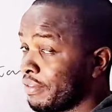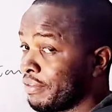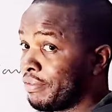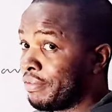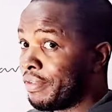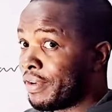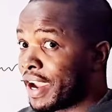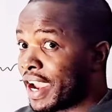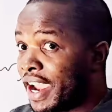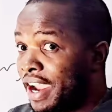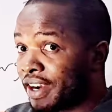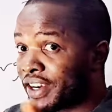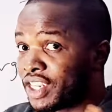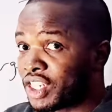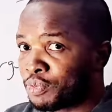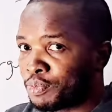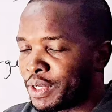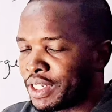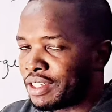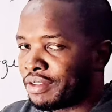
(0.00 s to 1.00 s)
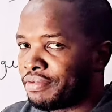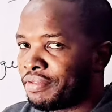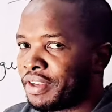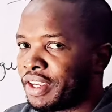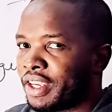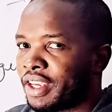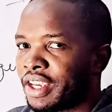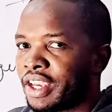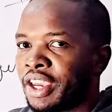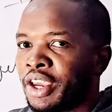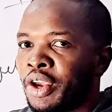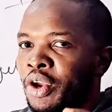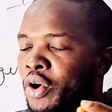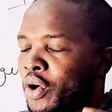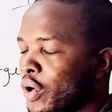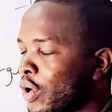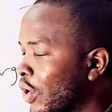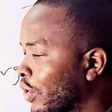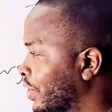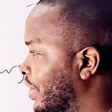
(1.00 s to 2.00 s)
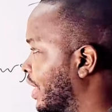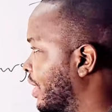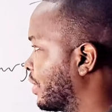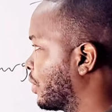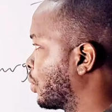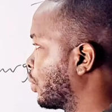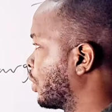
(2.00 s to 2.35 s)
a very specific audience.